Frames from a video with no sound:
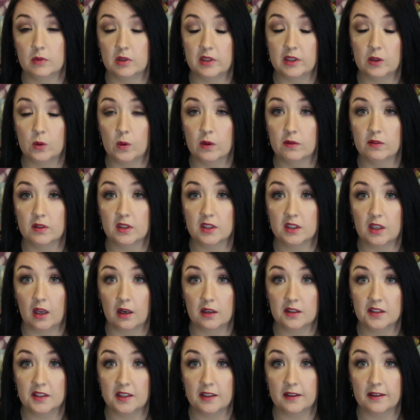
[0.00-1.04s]
the equivalent
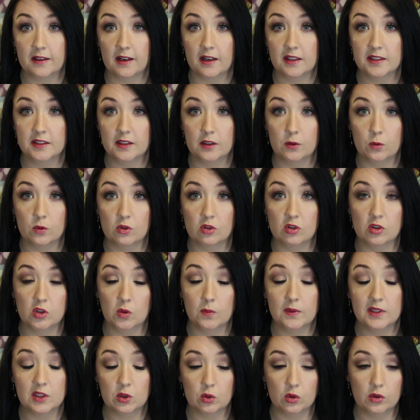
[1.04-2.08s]
salicylic acid, which is
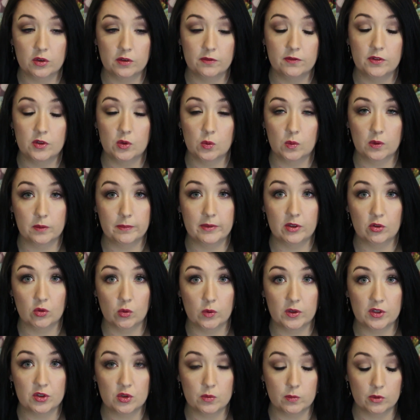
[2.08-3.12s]
always good if you don't want to be
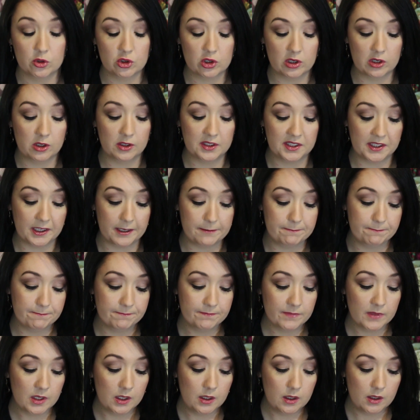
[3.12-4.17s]
throwing too much at your skin.
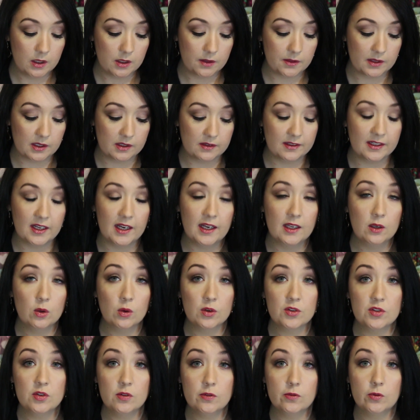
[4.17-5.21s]
Then the
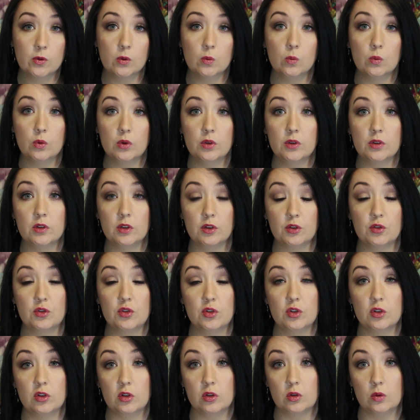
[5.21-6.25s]

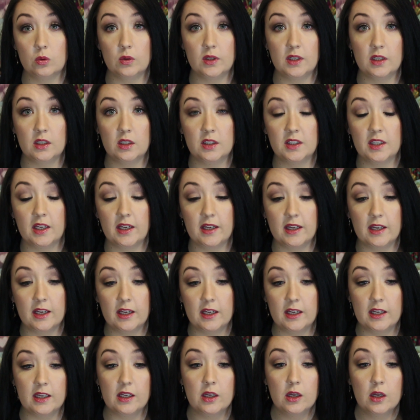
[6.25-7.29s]
LR2412 is
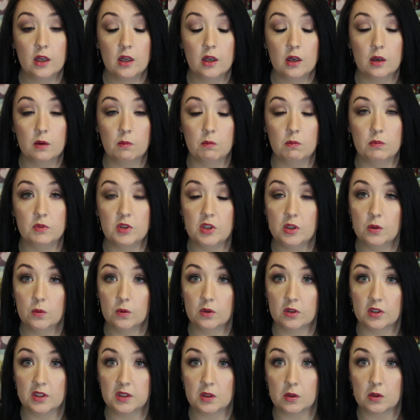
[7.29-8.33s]
a
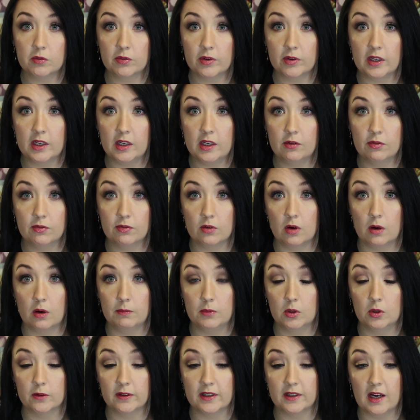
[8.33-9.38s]
newer discovery
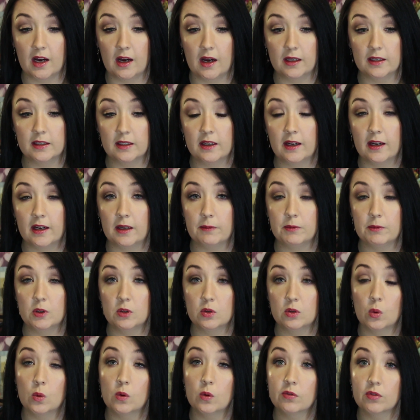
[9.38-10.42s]
from L'Oreal, you'll
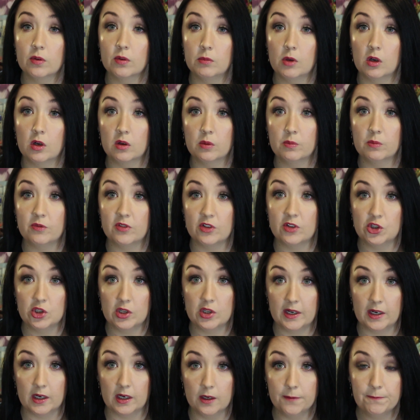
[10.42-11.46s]
know it from Lancome
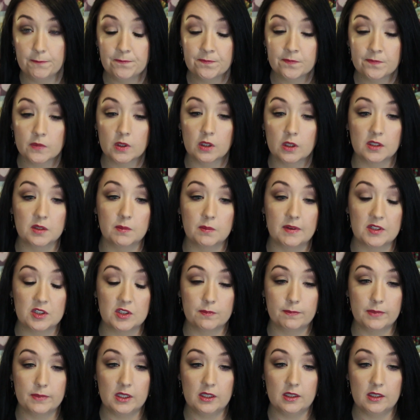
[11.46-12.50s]
Visionaire. It's meant
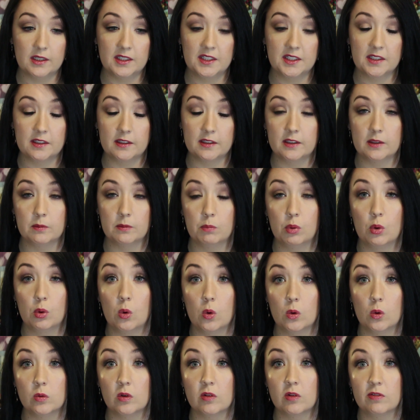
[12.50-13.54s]
to be a skin and
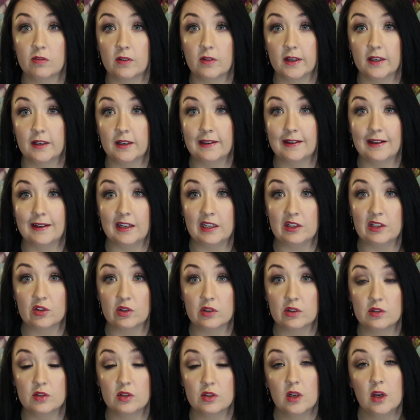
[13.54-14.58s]
pore refining
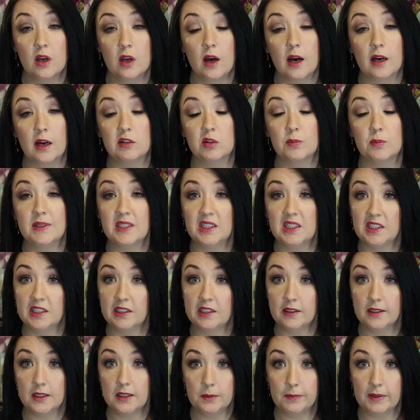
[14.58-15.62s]
agent. I was a bit
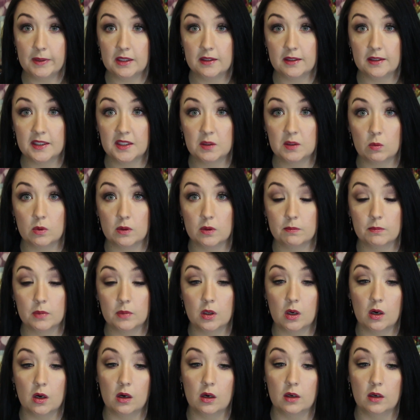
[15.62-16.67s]
cynical about this one
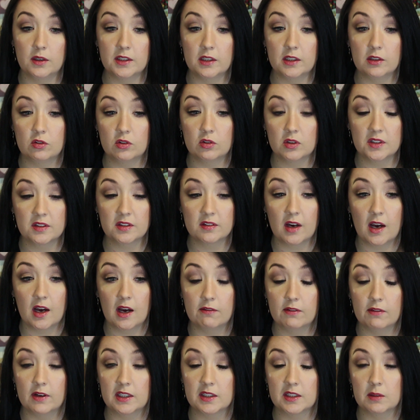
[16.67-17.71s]
because it doesn't
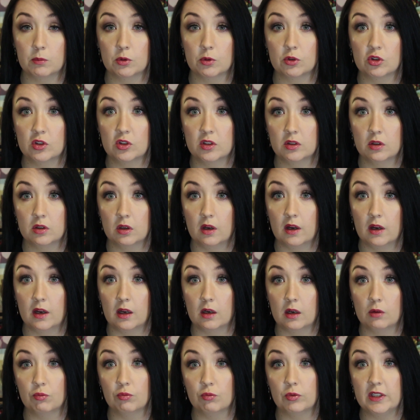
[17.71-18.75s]
have as much
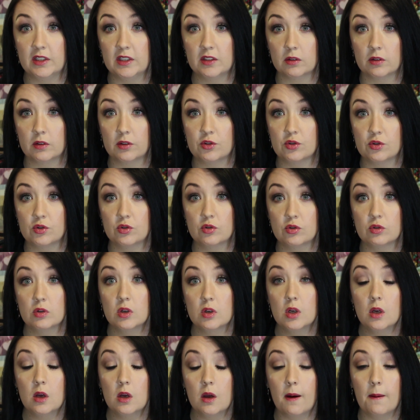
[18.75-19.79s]
research
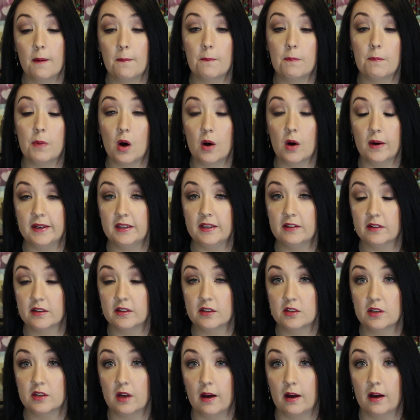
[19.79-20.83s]
behind
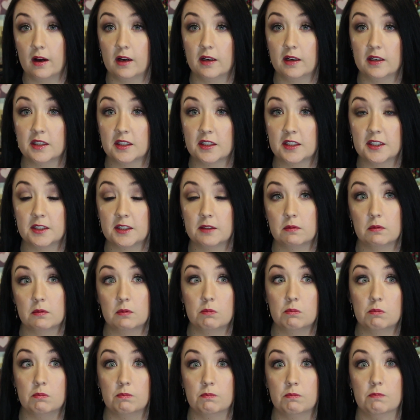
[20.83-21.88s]
it as
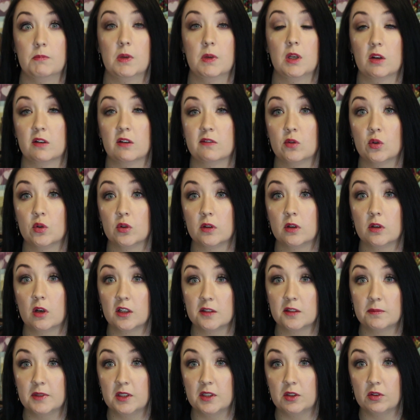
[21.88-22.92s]
a lot of other
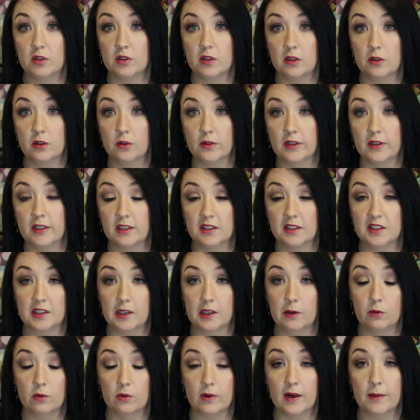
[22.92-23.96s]
cosmeceutical ingredients that
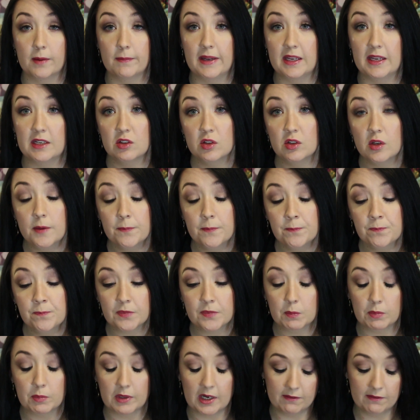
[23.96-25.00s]
I would recommend.
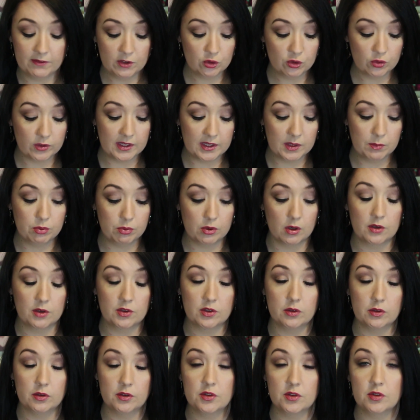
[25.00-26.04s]
But having tried the
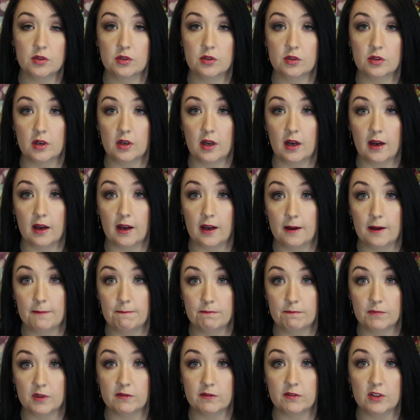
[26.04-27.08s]
product,
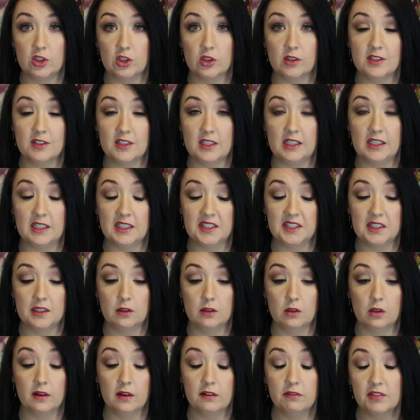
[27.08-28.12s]
the Vichy Idealia
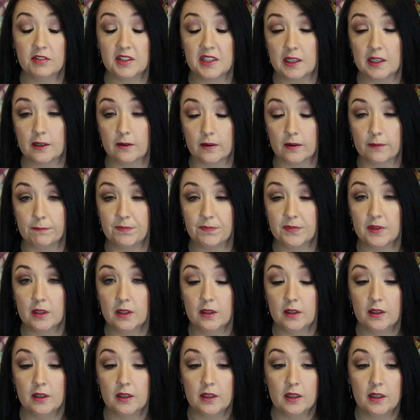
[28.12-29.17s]
Life Serum,
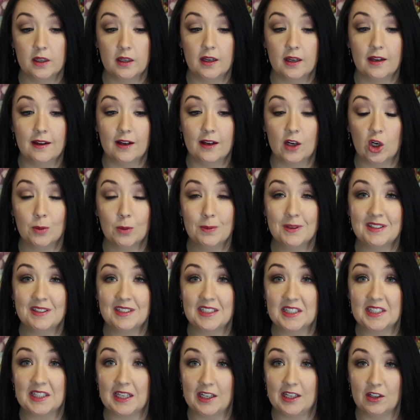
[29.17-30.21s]
a couple of
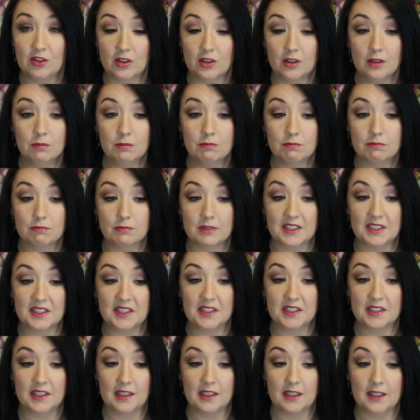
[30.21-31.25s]
days later, this
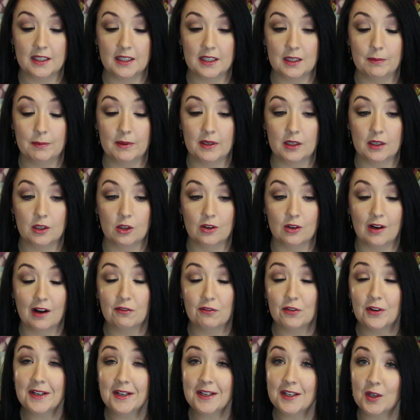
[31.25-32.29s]
is a little bit
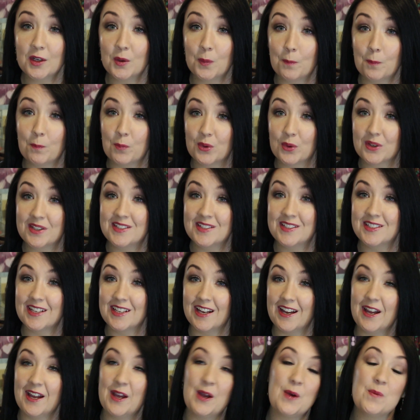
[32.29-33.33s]
graphic, but
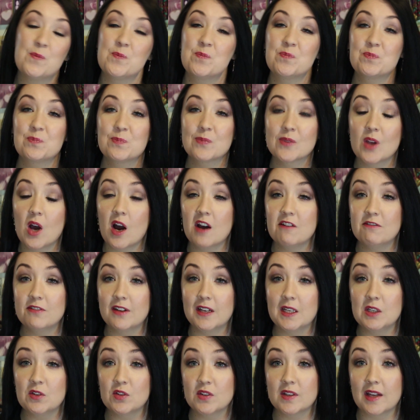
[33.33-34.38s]
I
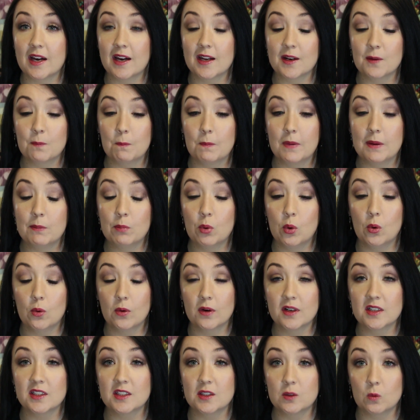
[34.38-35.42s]
found that my
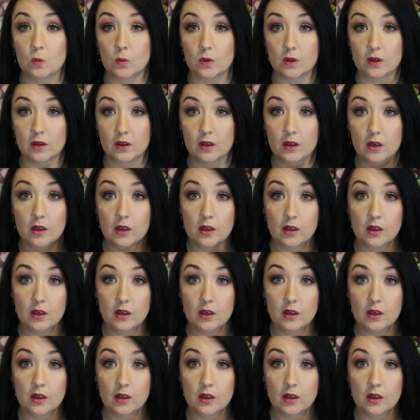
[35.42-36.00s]
pores were